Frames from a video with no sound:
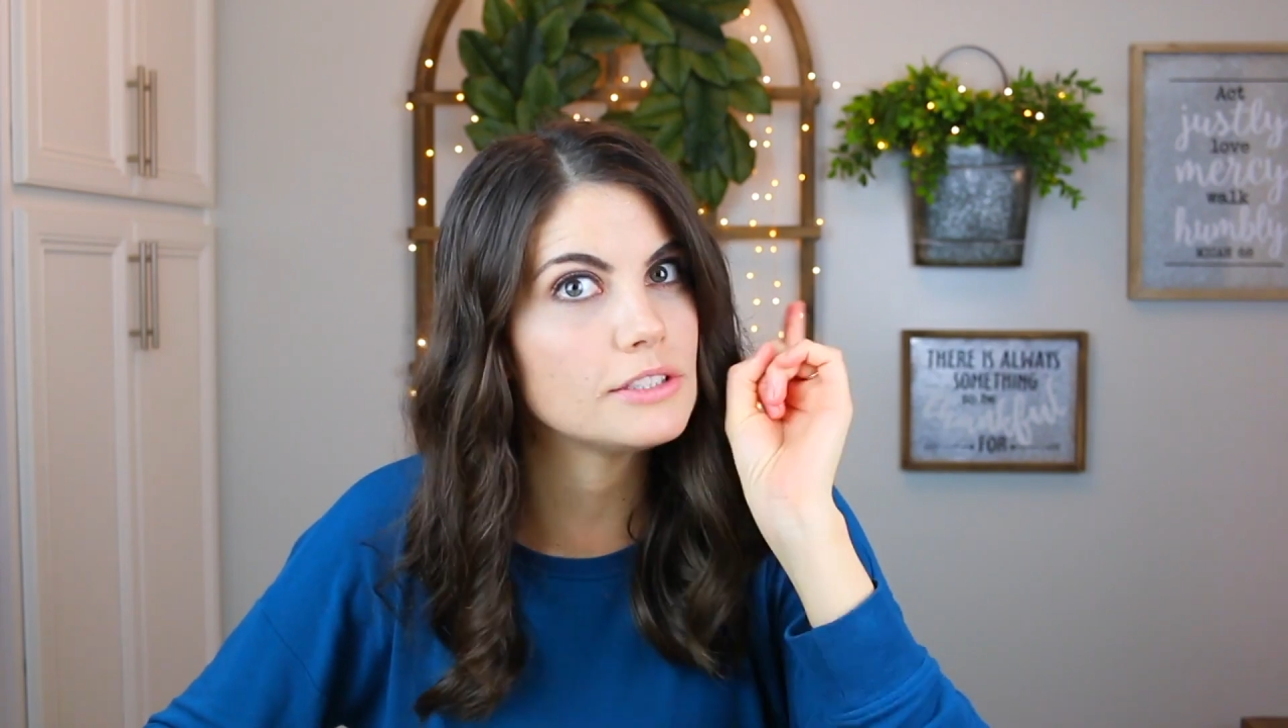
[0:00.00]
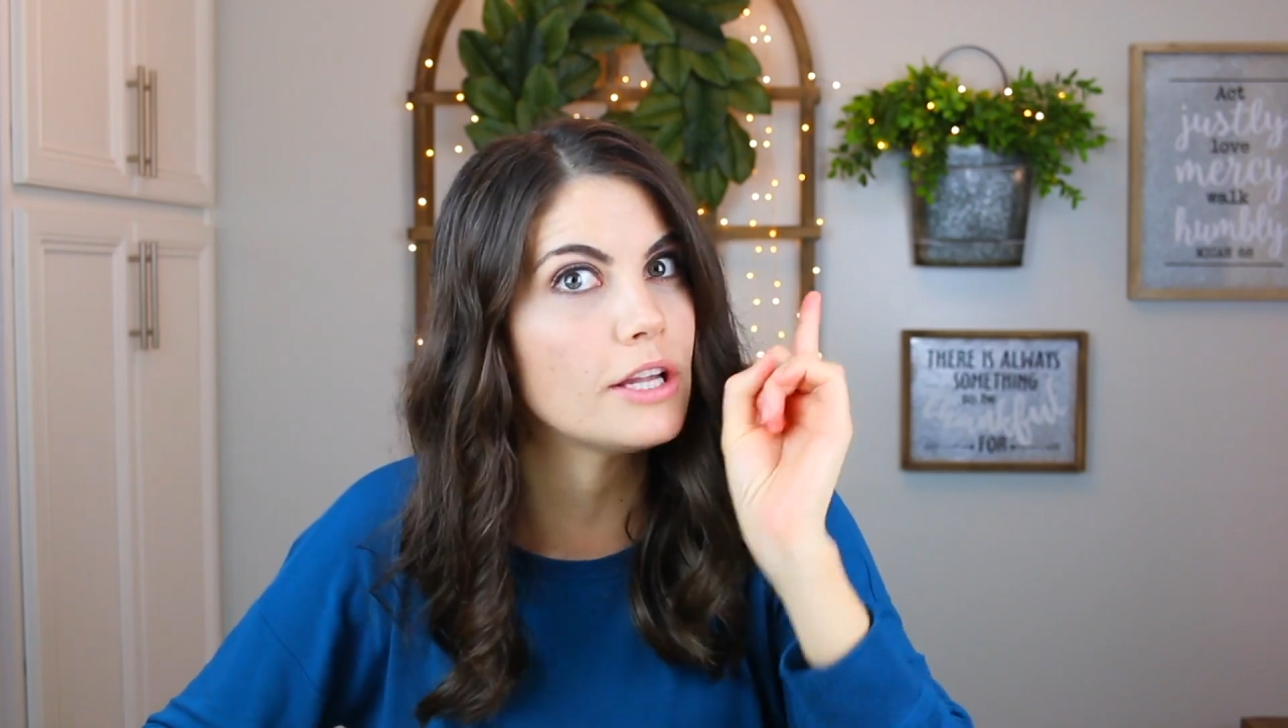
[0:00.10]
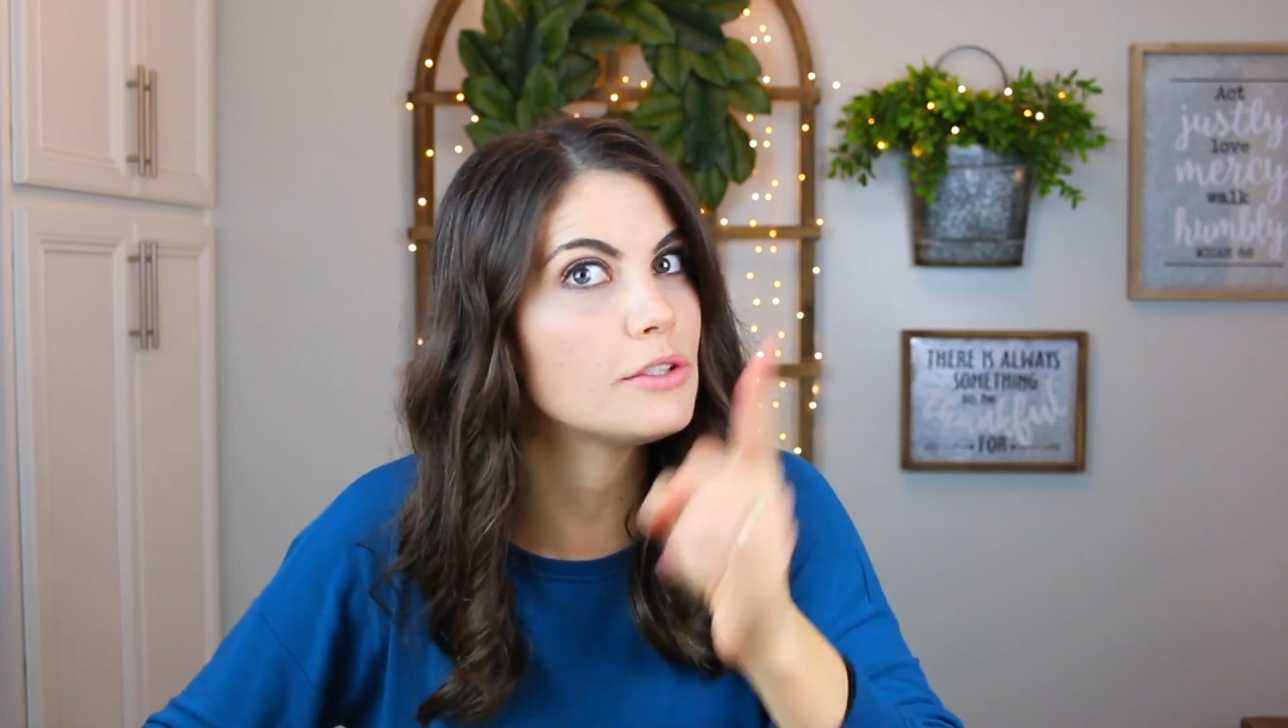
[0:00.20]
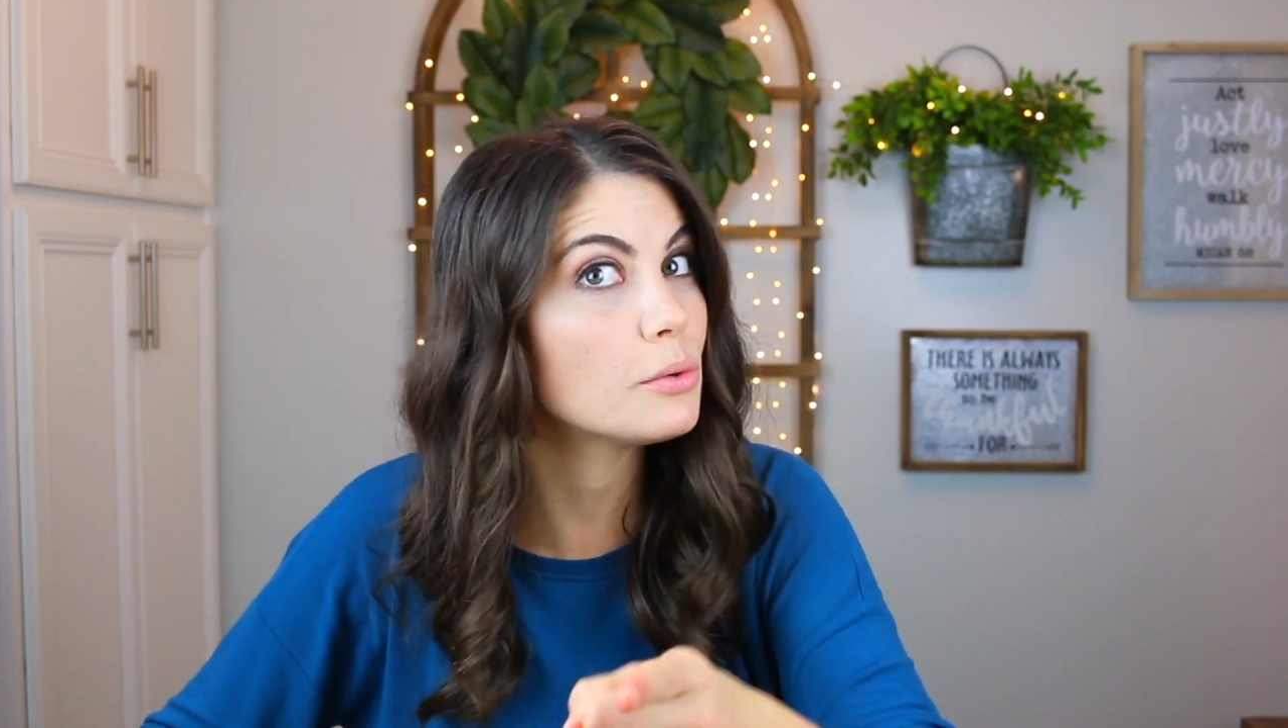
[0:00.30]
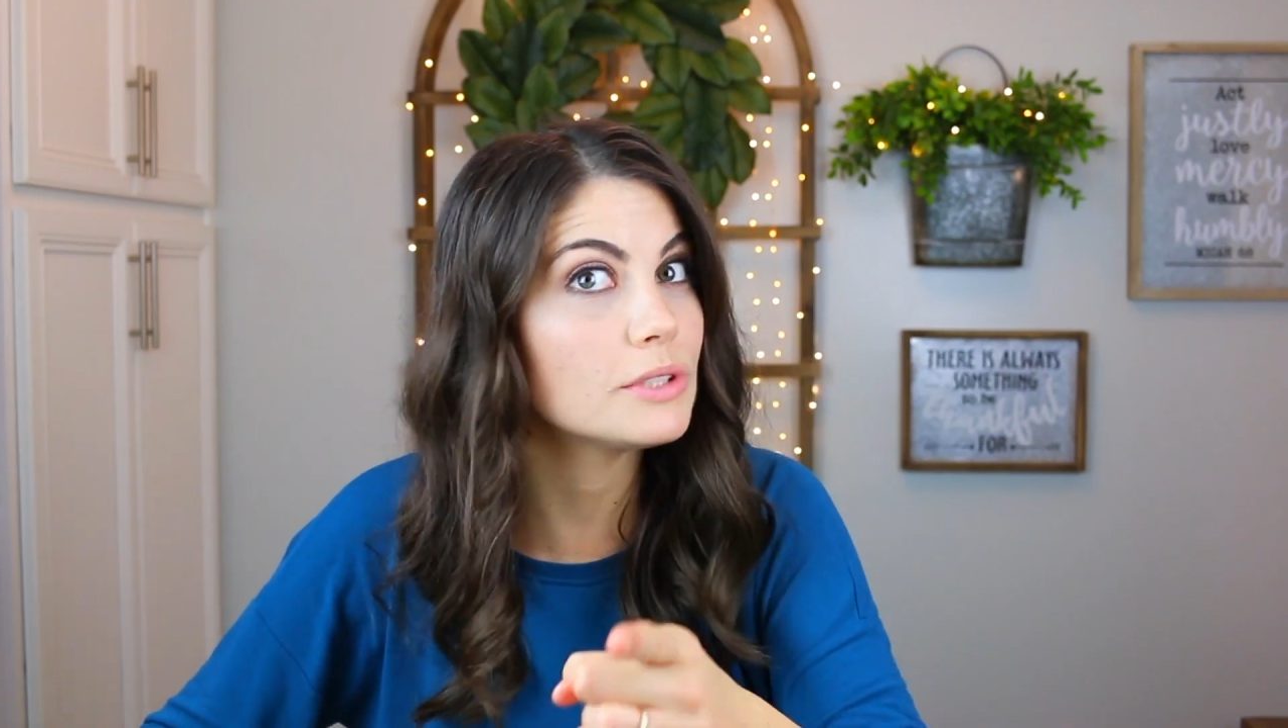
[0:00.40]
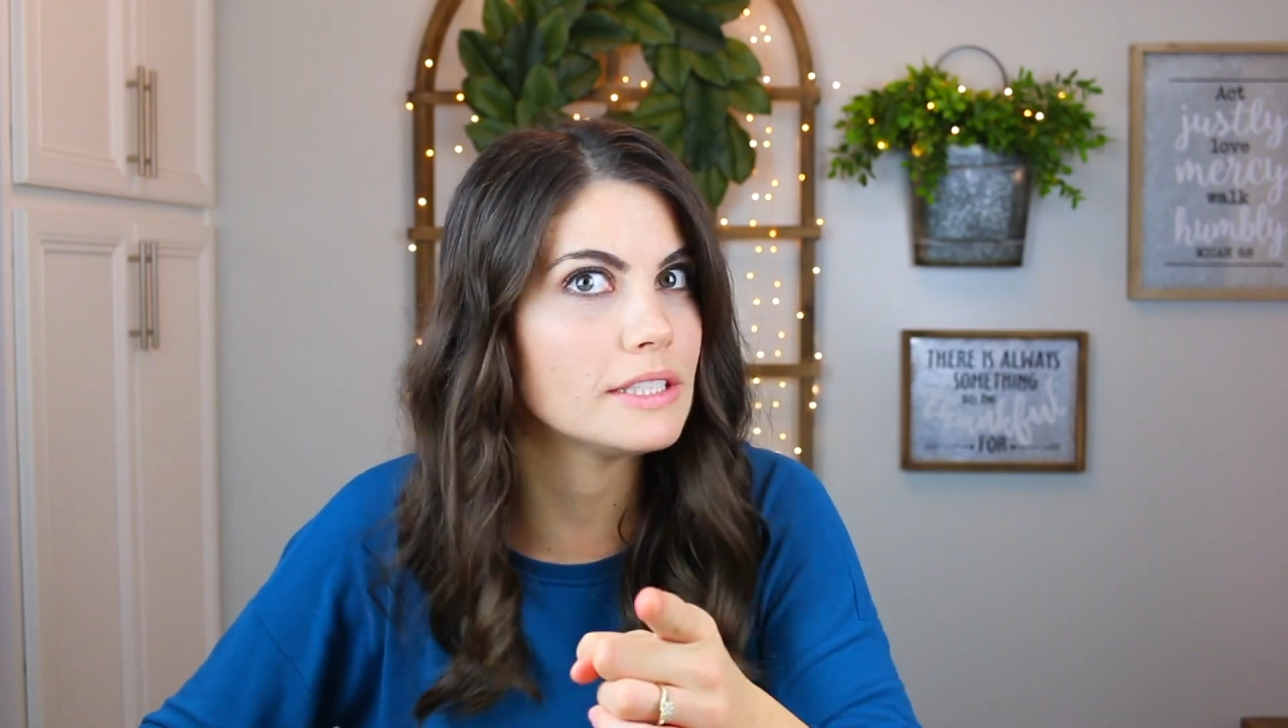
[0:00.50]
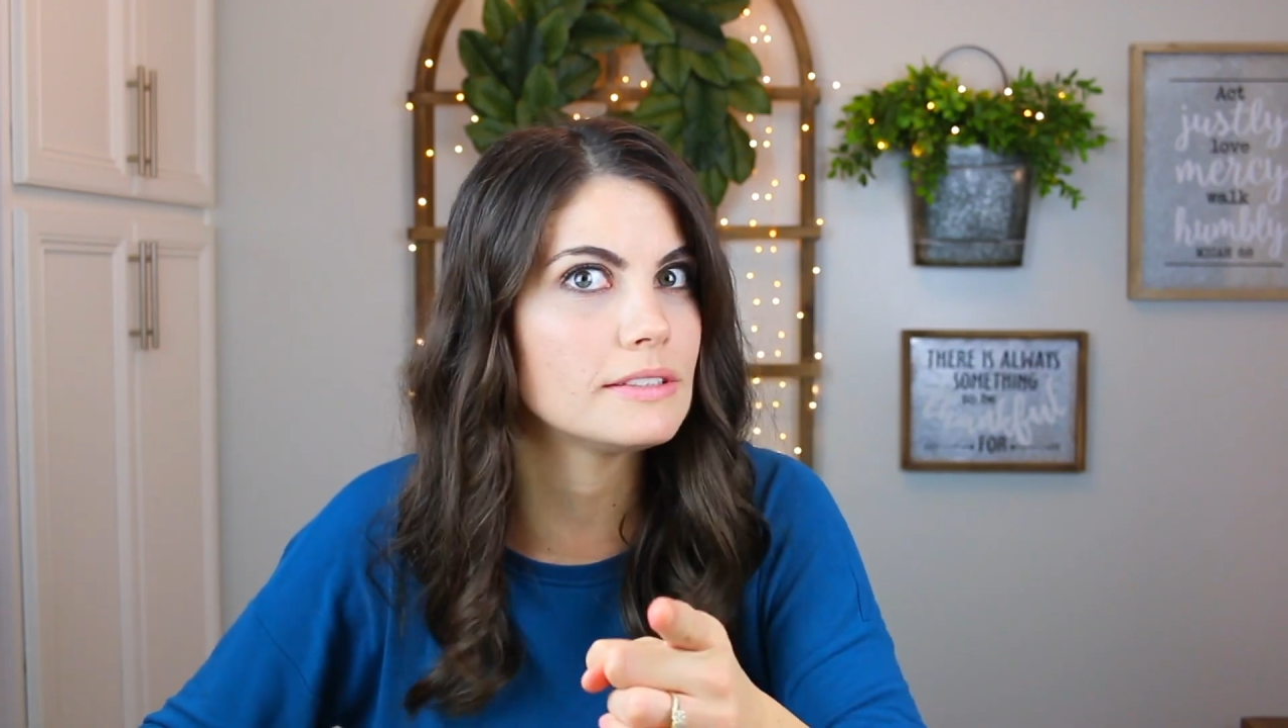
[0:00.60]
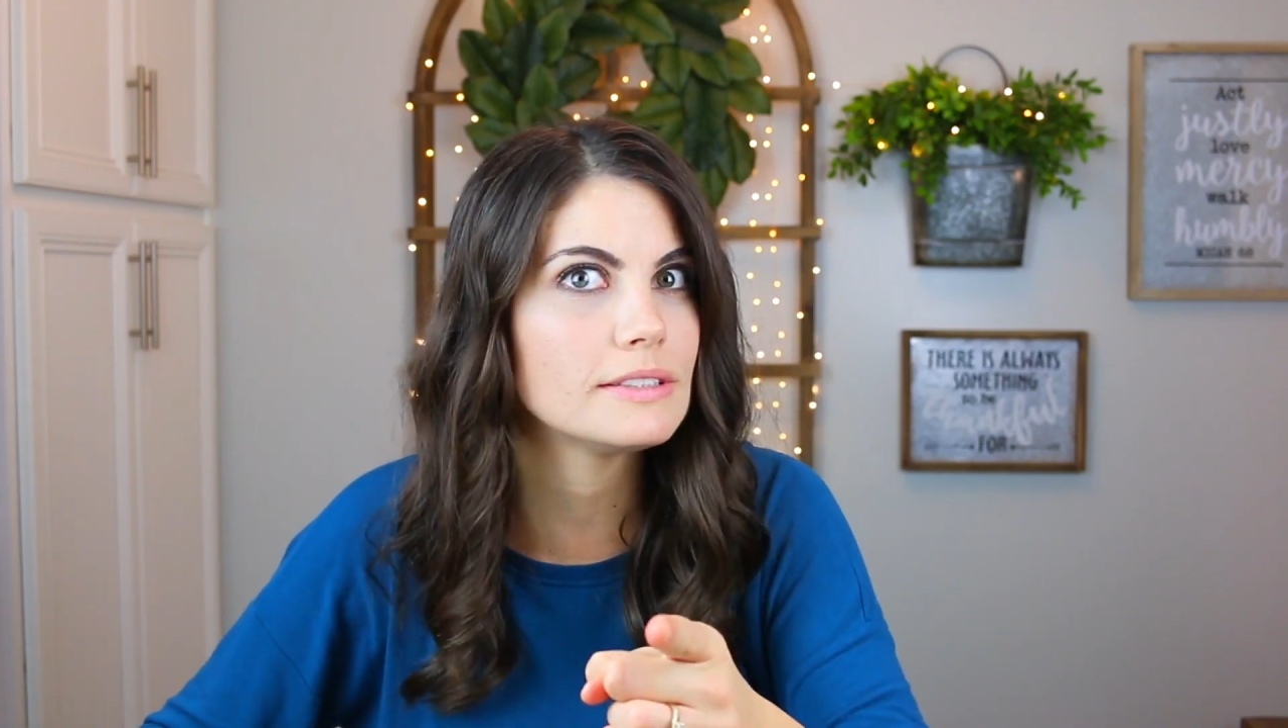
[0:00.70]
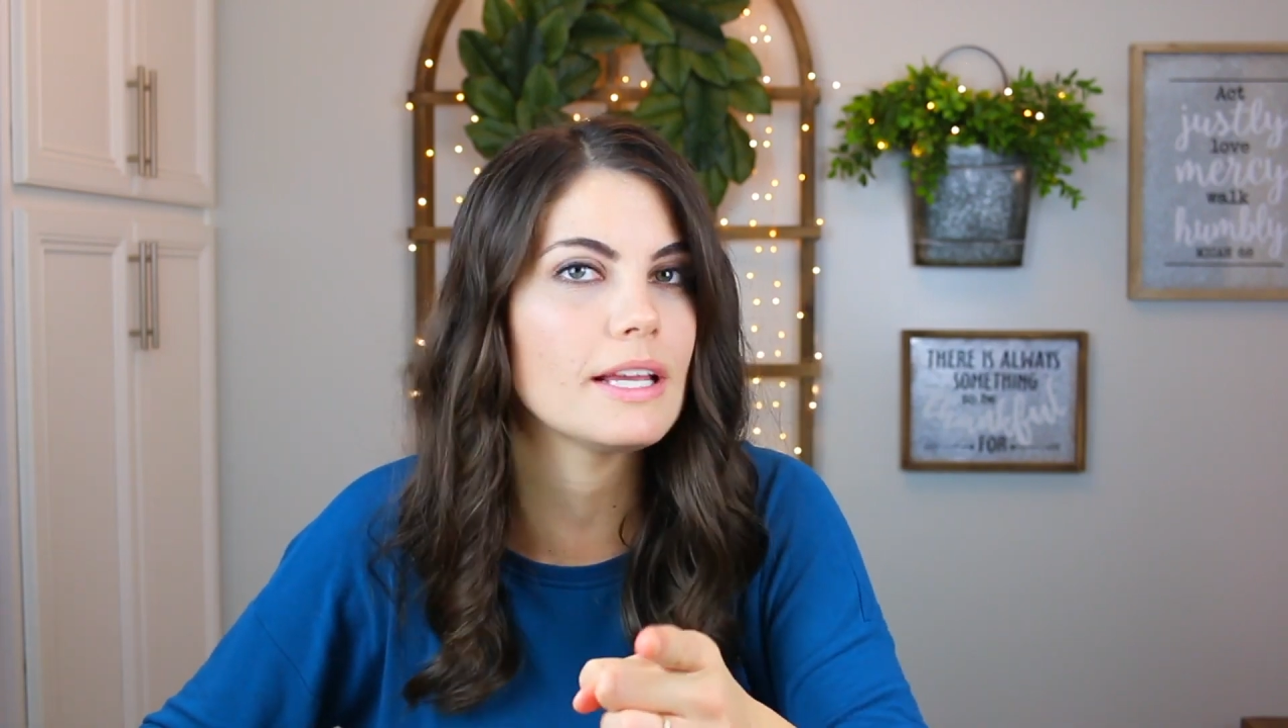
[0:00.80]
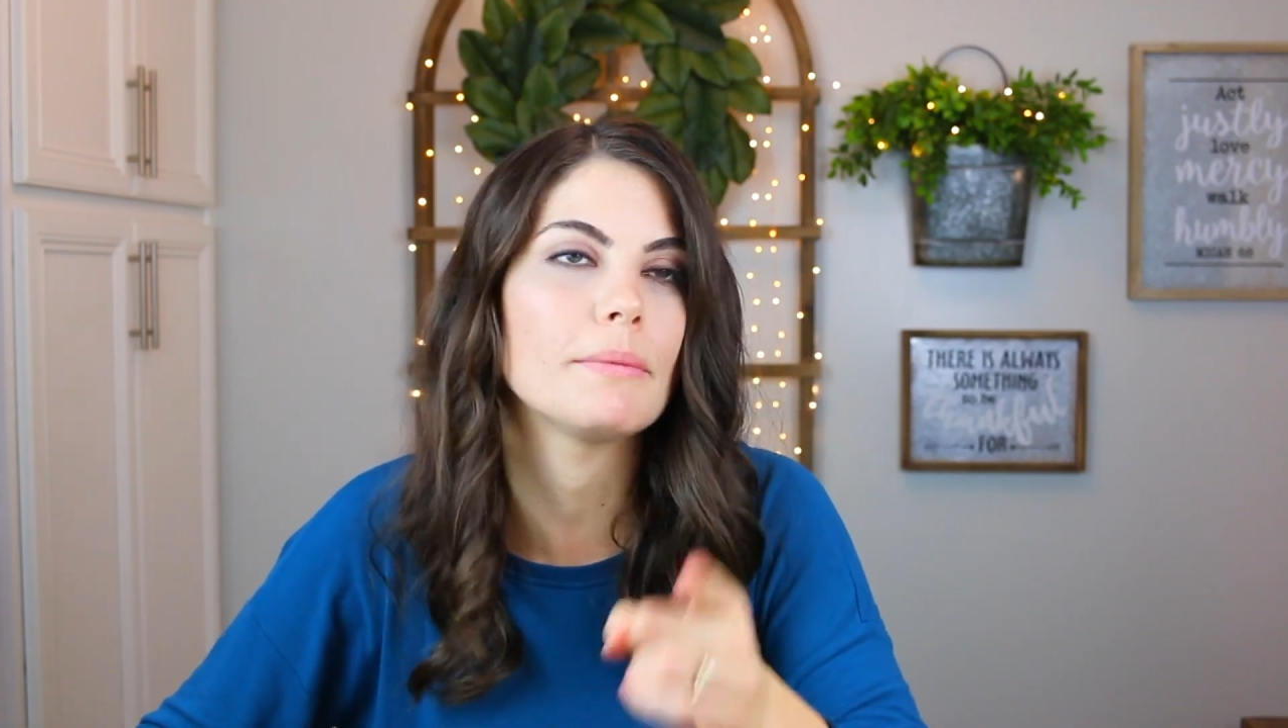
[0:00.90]
they don't
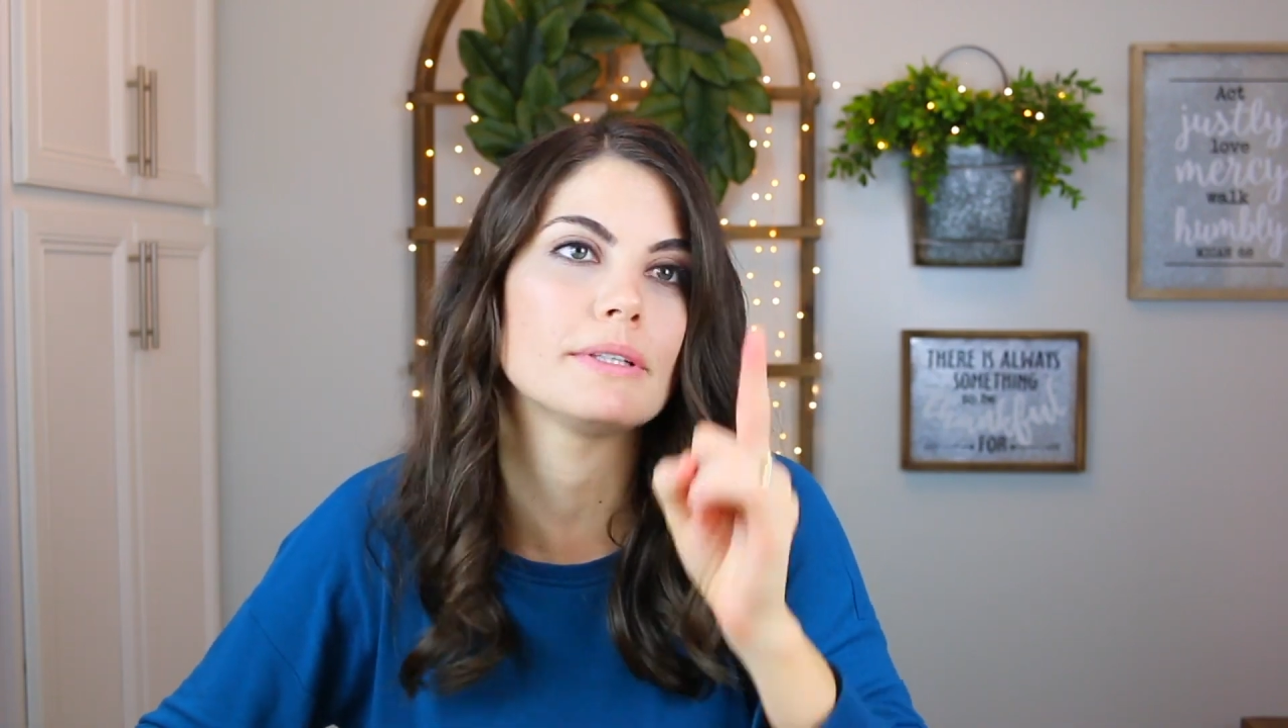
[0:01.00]
taste the same,